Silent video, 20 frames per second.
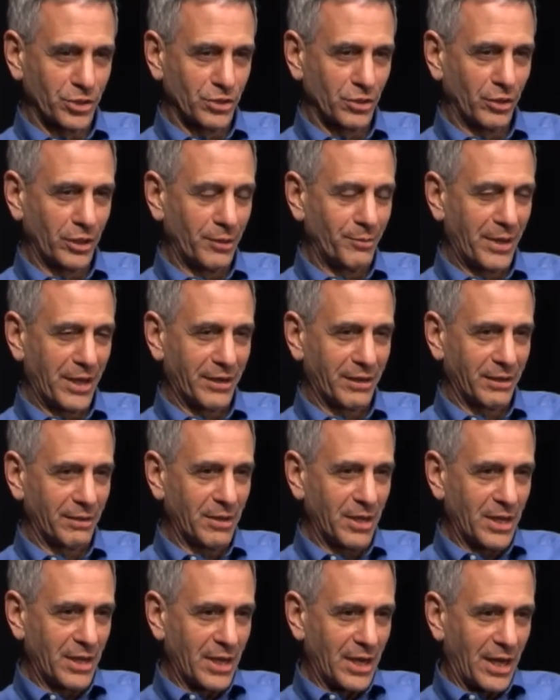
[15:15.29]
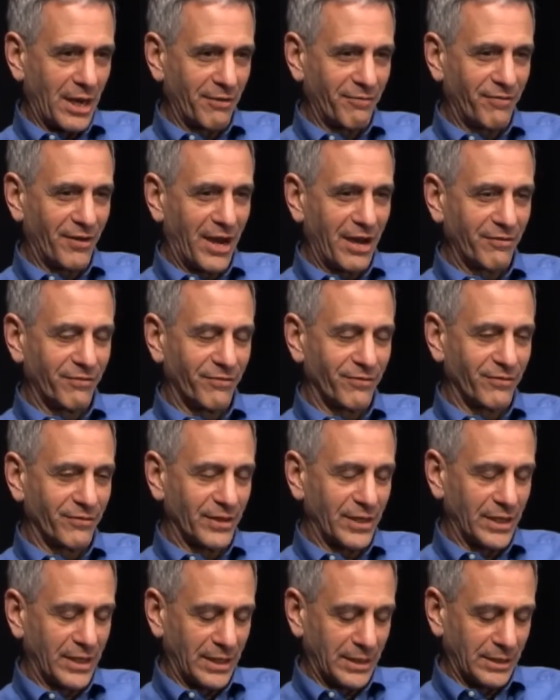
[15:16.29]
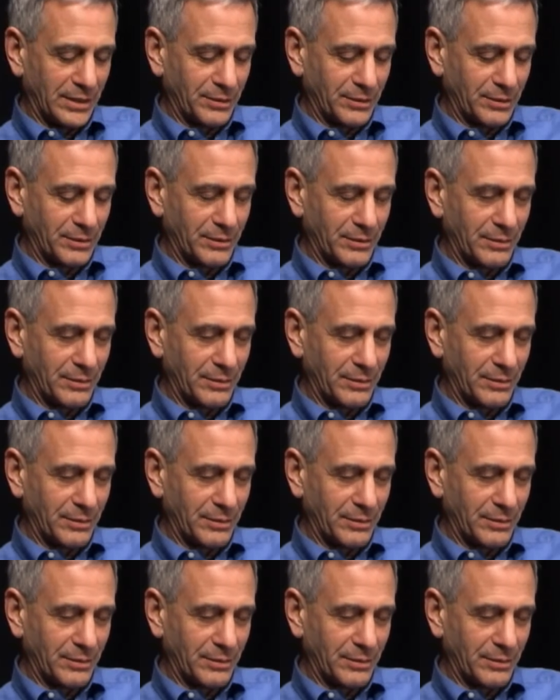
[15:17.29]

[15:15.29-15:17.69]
which is only about a, a five uh,